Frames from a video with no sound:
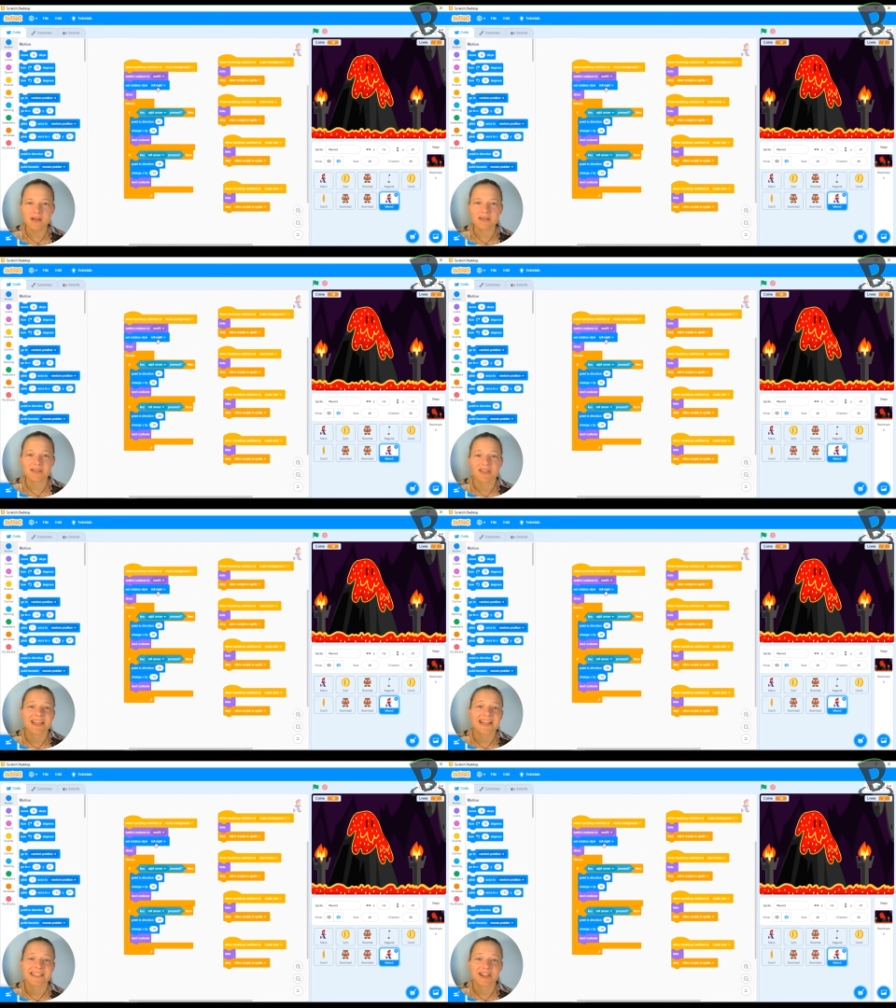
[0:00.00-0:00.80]
So then I
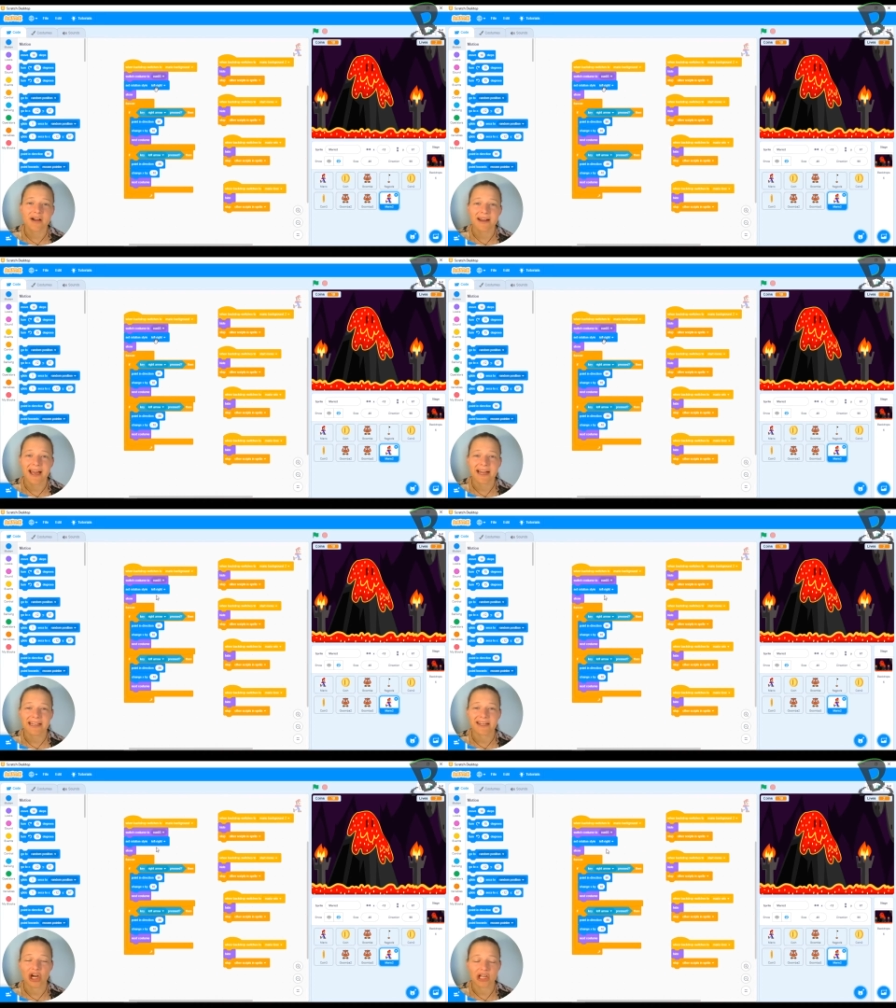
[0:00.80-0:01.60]
need to go and add
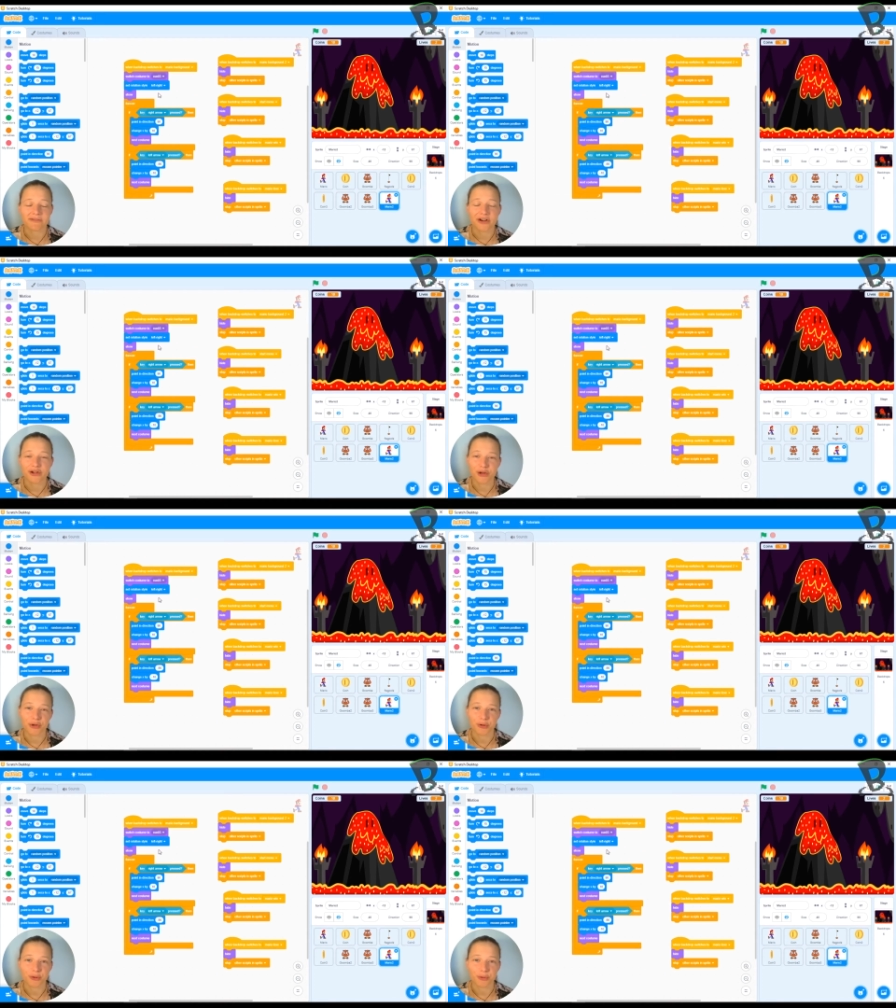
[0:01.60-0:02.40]
in all of our
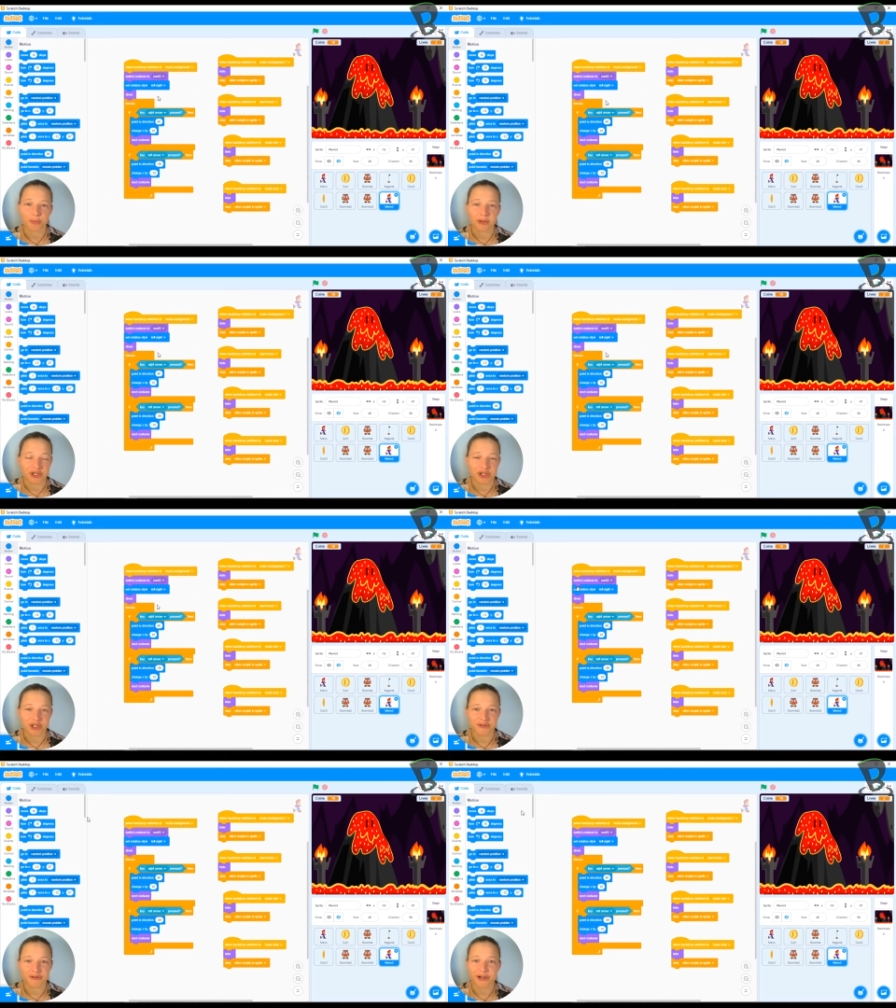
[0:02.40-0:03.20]
new
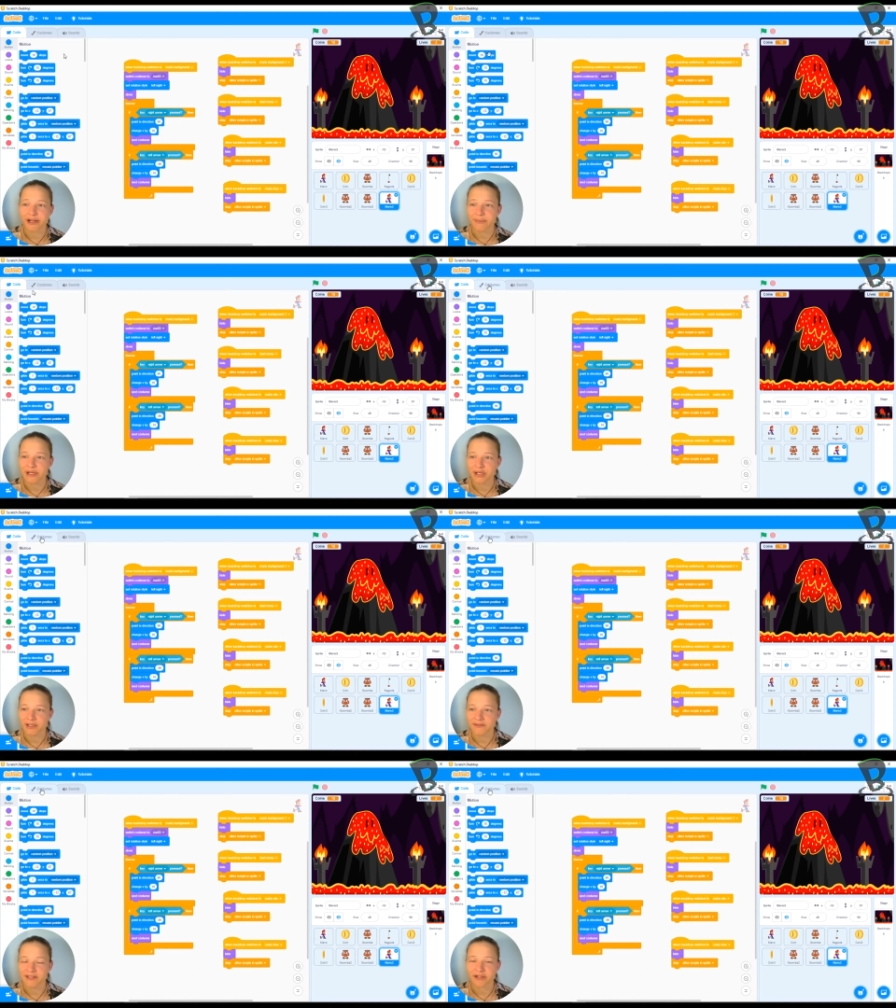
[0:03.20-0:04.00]
pictures for
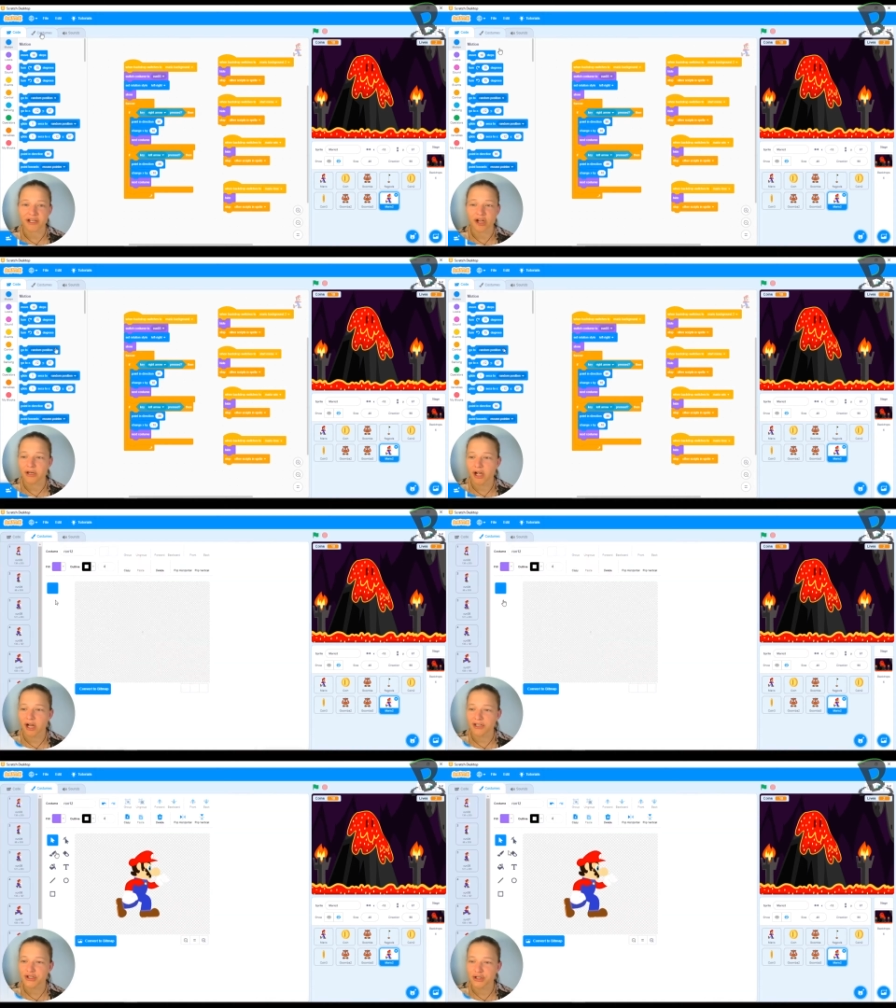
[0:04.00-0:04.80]
animation. So I'm gonna go to
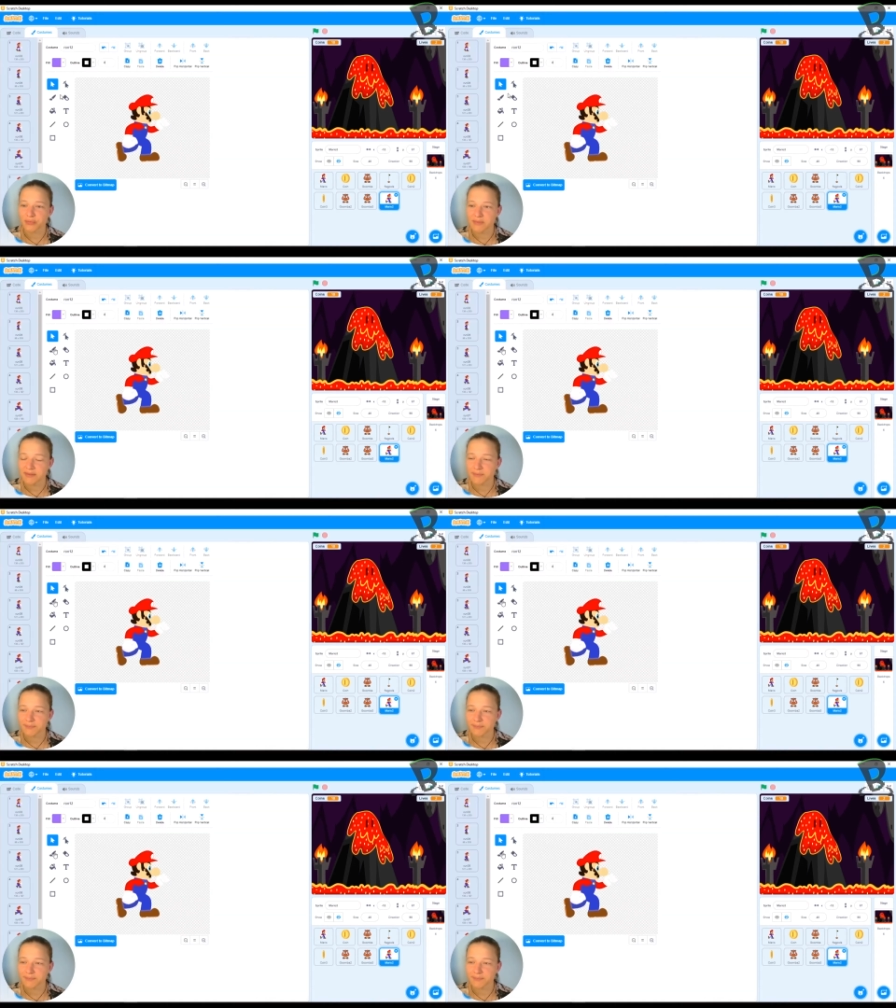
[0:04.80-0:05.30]
costumes,